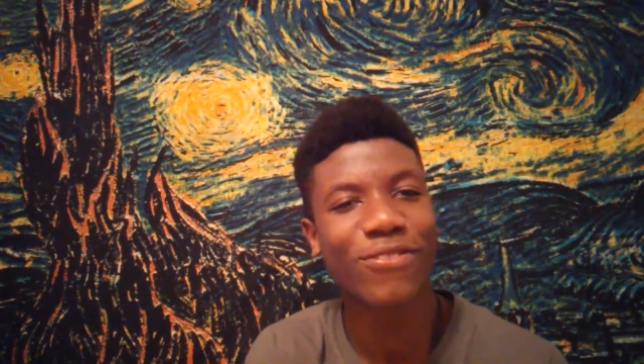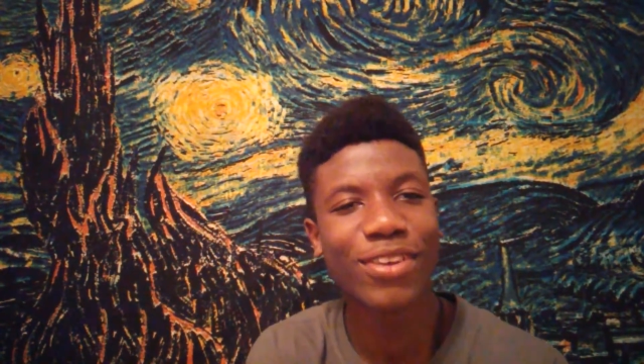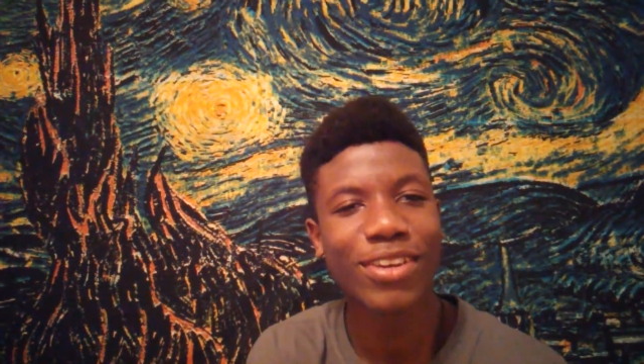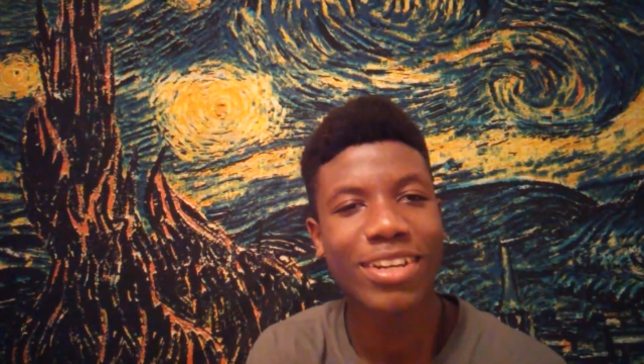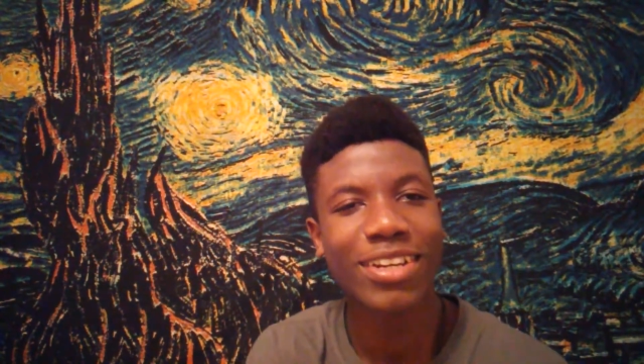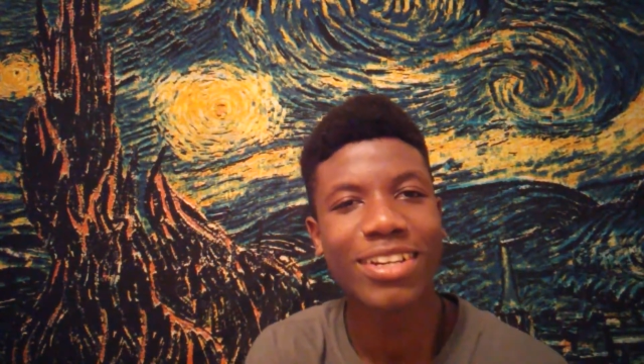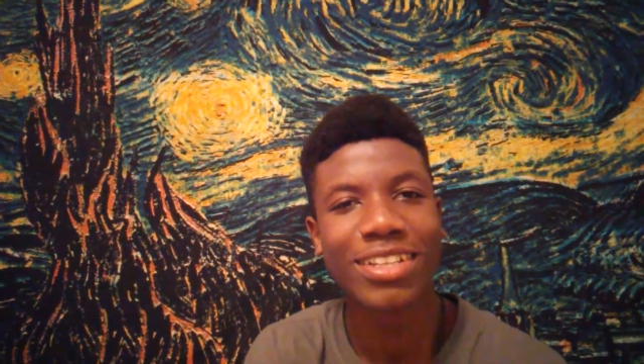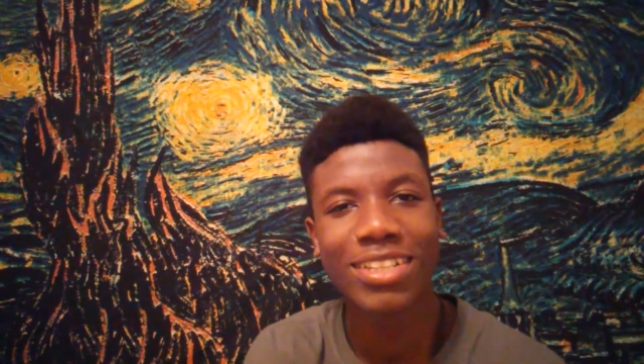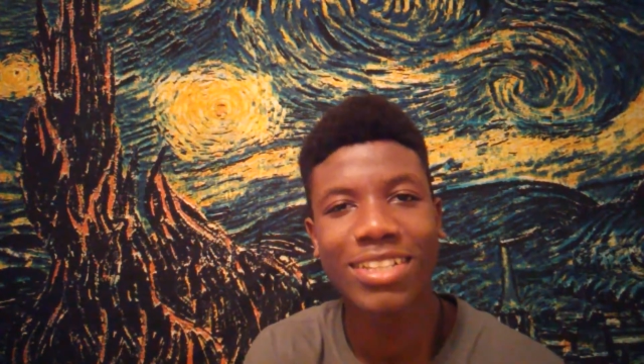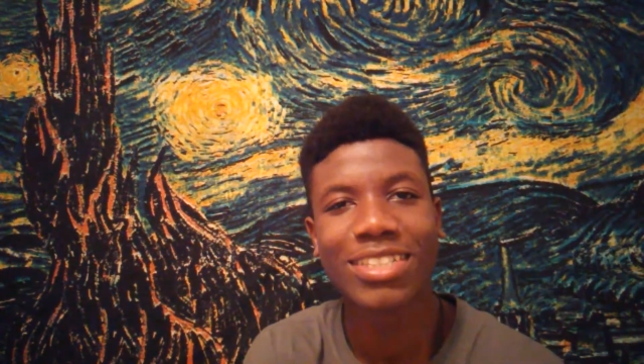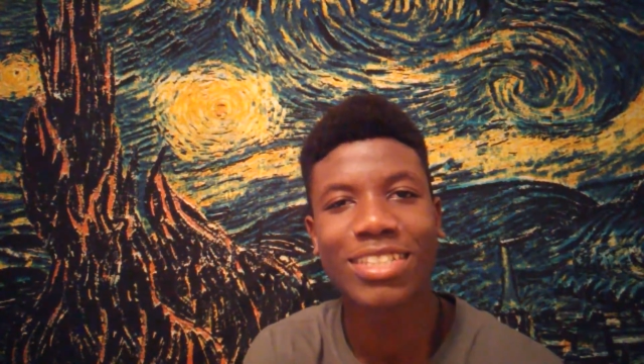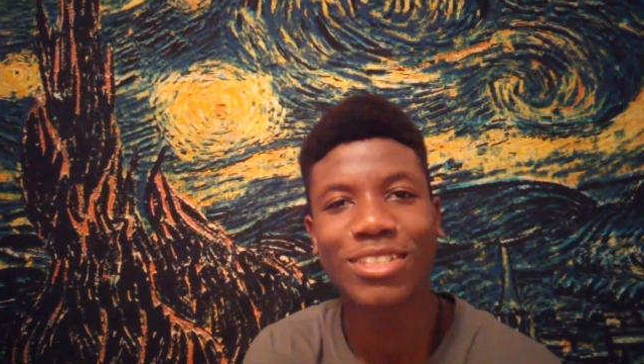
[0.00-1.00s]
very
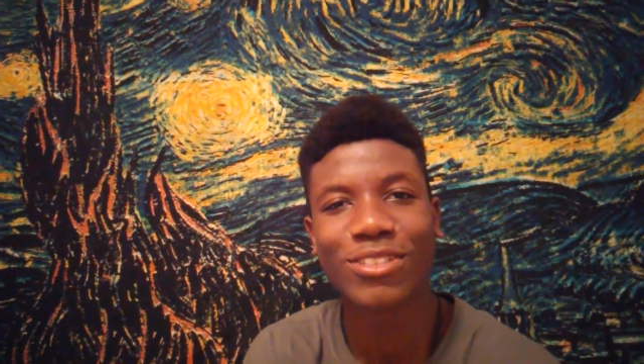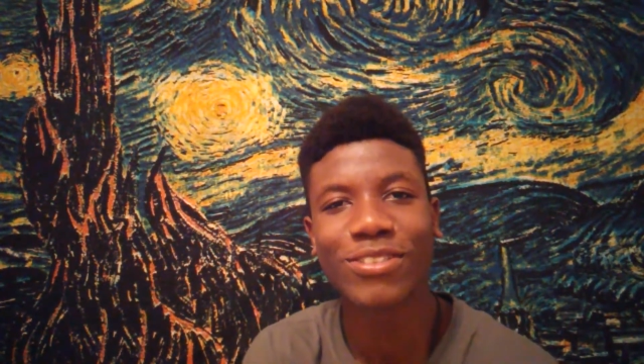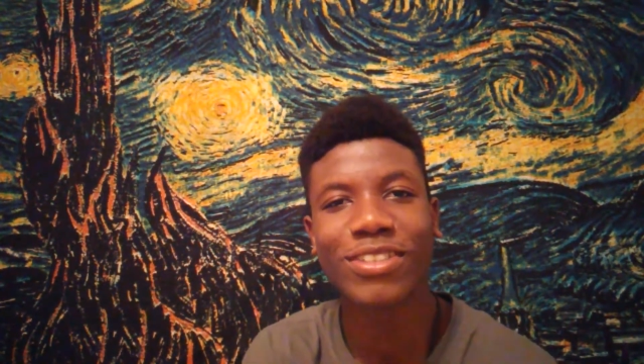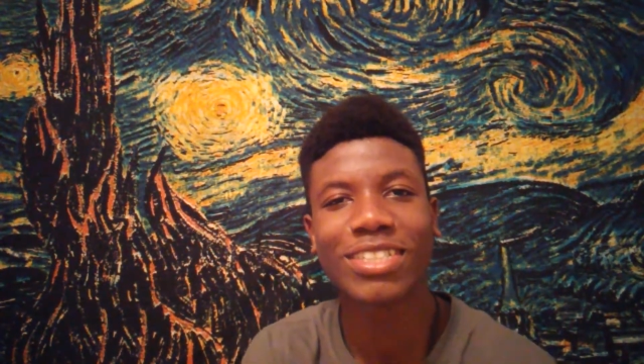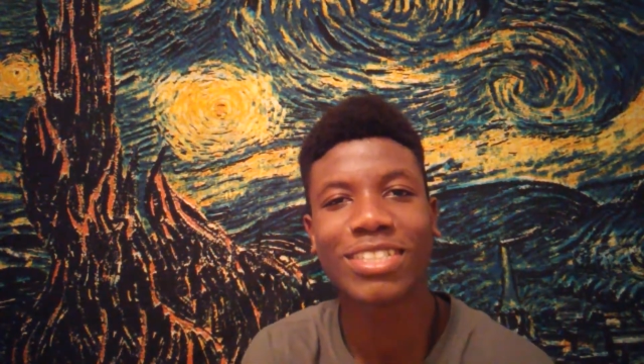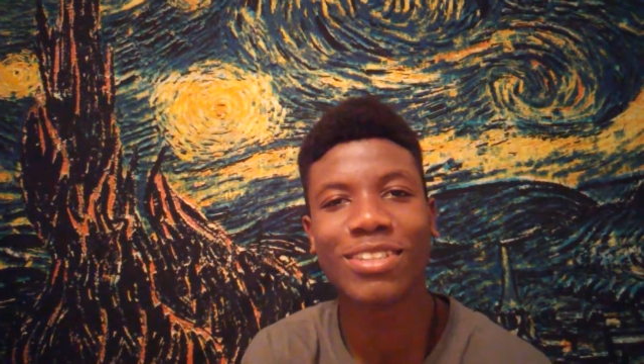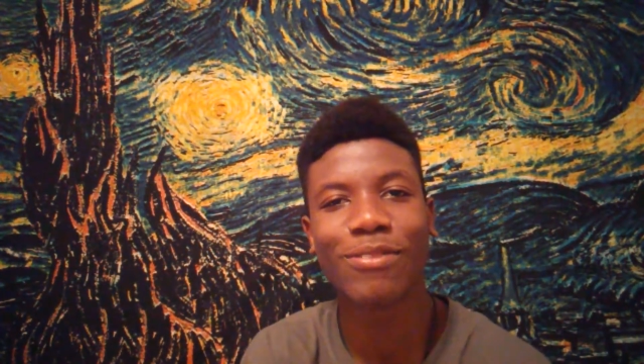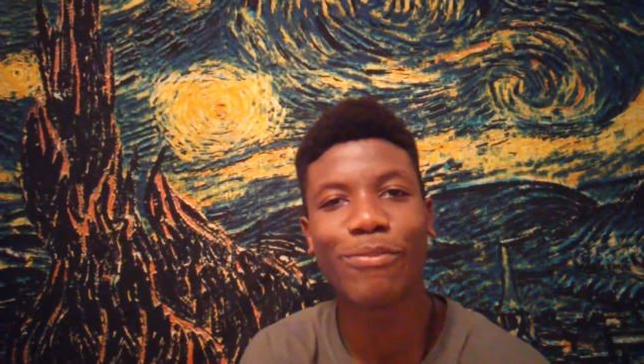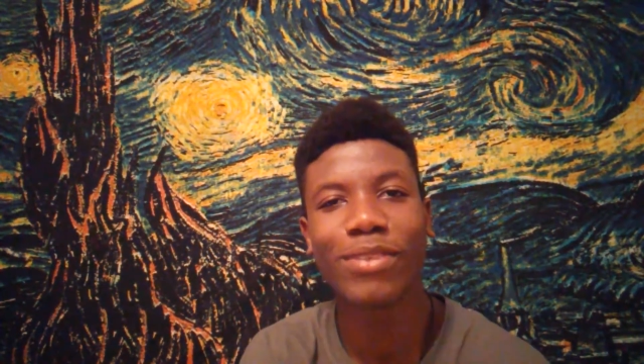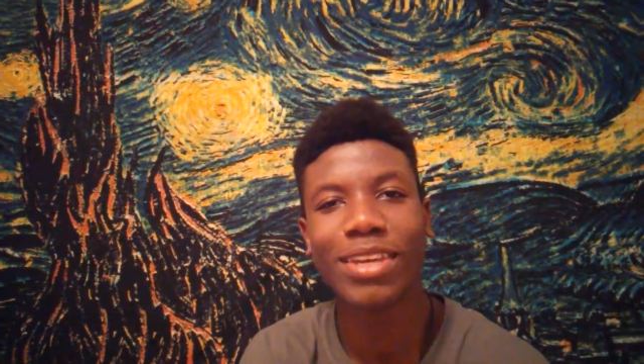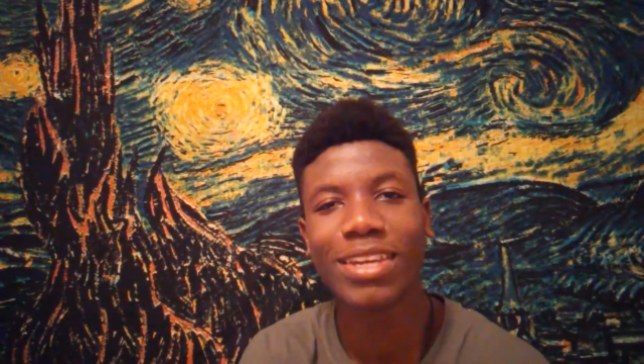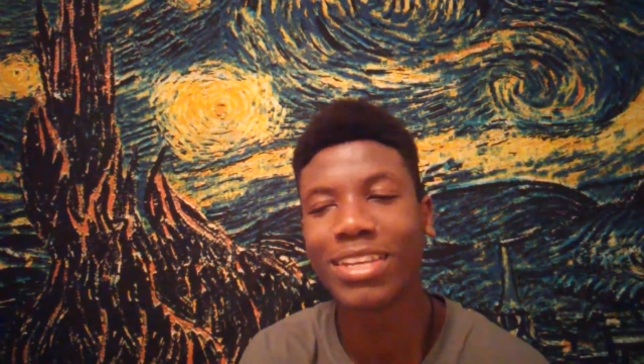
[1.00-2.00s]
ugly situation to
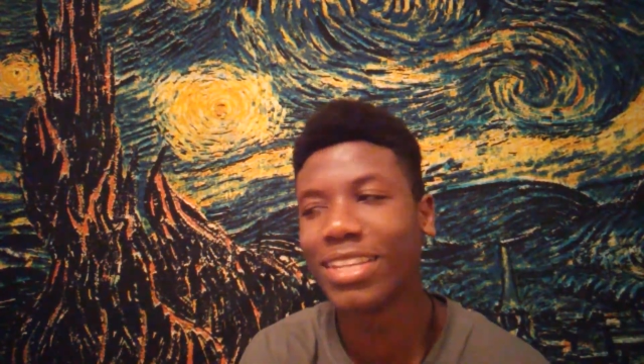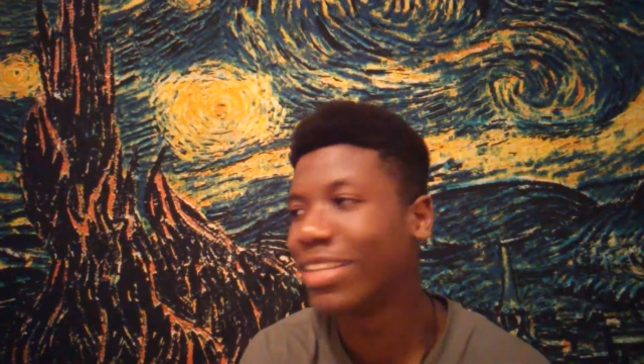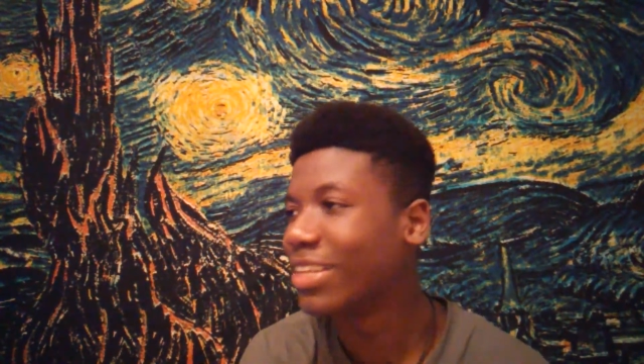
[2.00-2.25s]
be in.